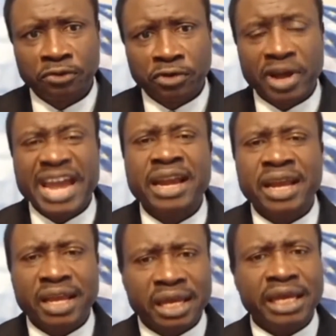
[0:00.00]
for
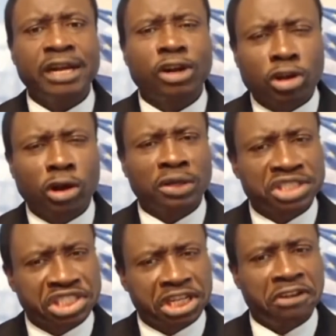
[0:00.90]
any
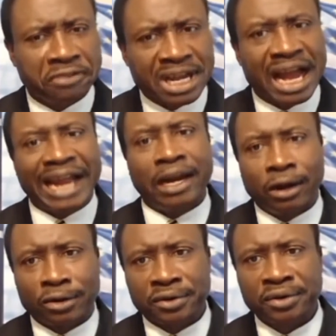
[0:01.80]
ill-conceived
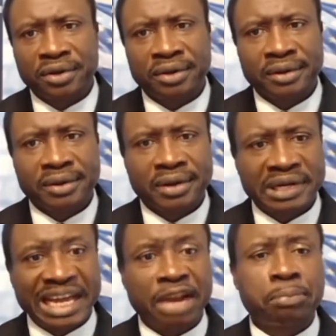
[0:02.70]
dialogue
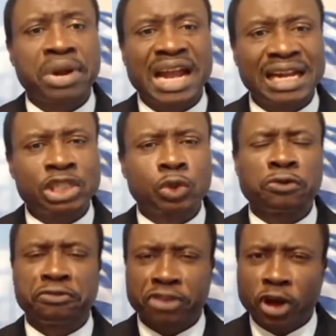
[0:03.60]
that plans to
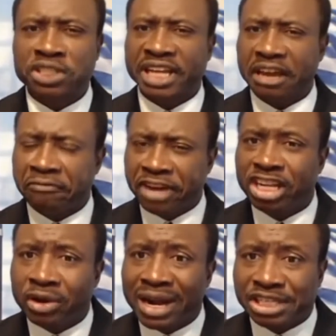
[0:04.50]
force a
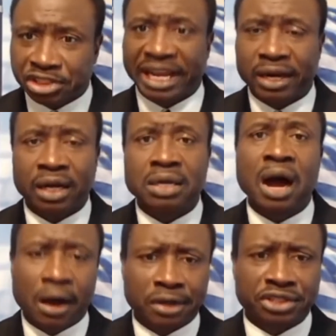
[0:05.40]
federal state on
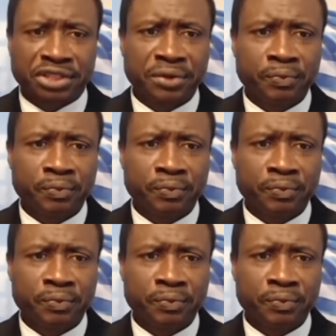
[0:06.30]
us.